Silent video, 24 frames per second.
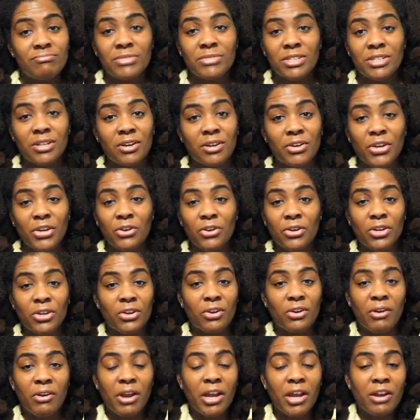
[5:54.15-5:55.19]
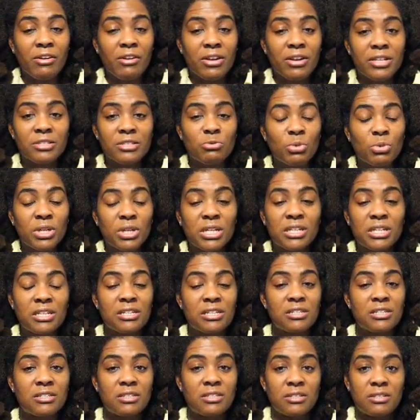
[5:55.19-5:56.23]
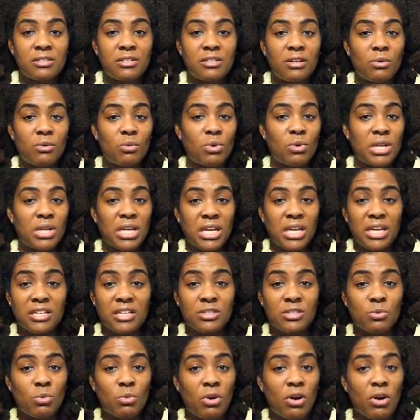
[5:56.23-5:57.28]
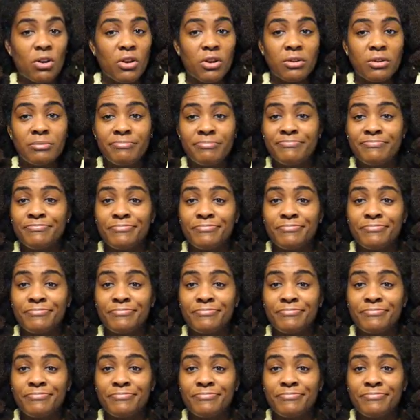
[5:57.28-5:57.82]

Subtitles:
you know, your hair is what it is, and you know, when it hits water,